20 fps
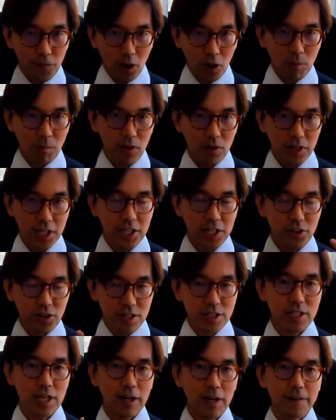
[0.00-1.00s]
FOMO in
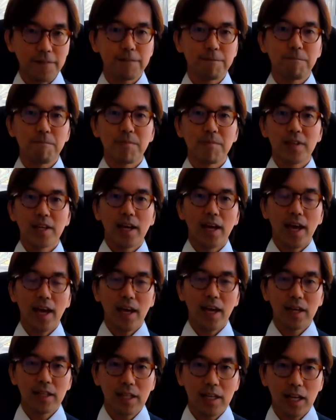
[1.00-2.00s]
yourself.
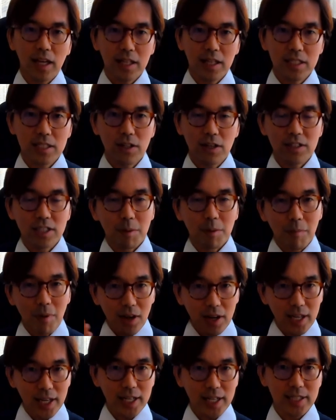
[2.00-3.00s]
And it's not the
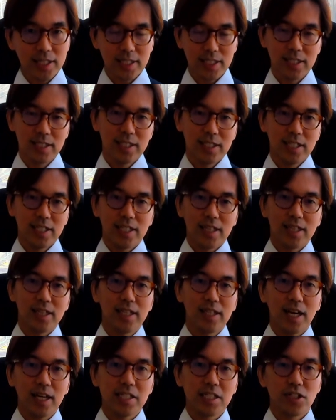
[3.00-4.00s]
market
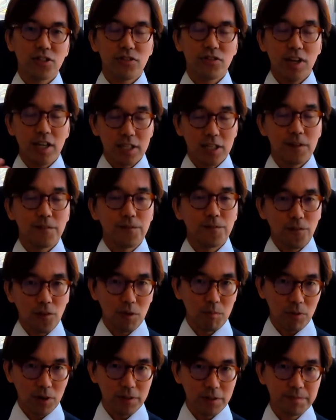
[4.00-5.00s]
that's creating
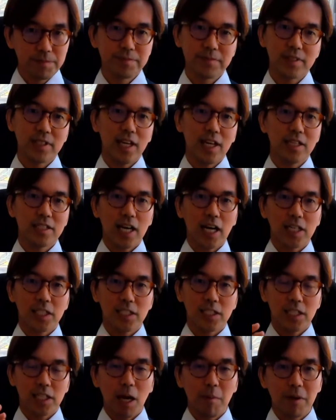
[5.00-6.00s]
FOMO. It's
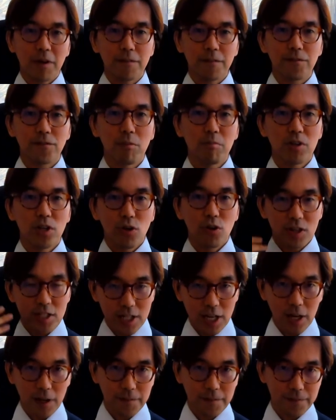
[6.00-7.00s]
actually coming from
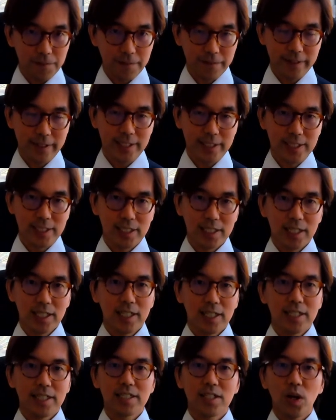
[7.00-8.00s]
yourself.
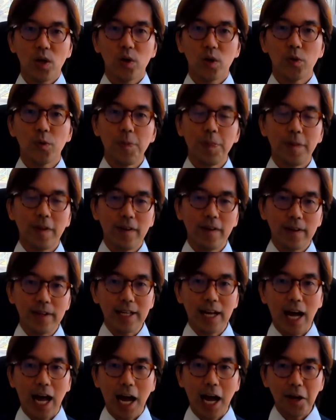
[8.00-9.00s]
So
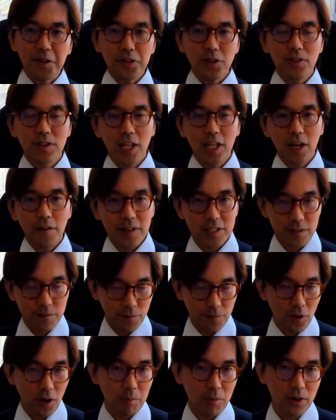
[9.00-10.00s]
how to deal with
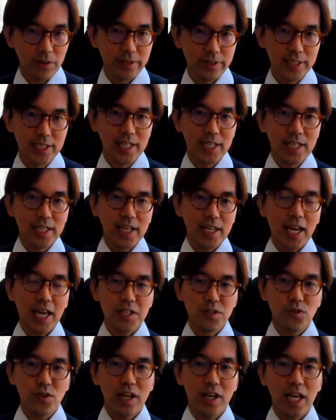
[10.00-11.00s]
FOMO
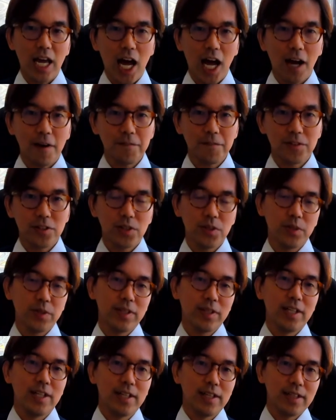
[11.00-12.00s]
is really have to
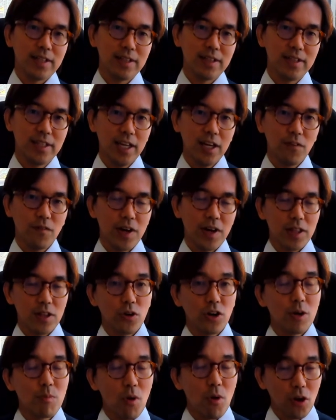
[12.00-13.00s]
deal with
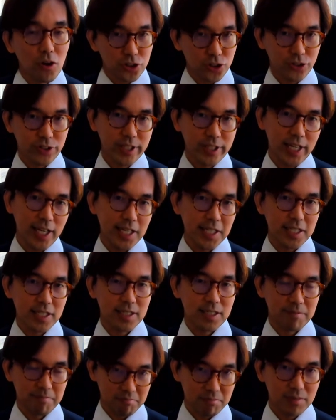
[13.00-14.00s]
your emotion
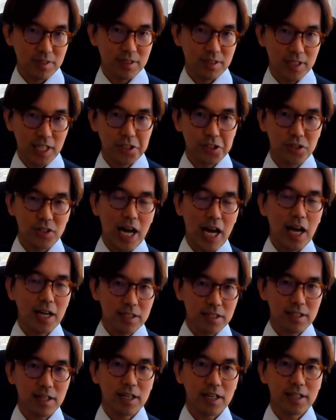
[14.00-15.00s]
is that
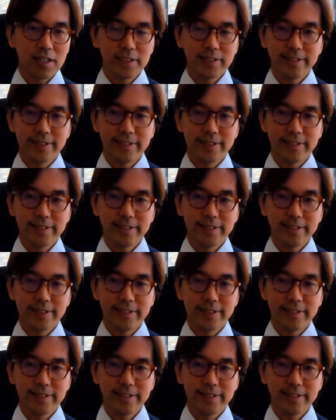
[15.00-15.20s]
answer.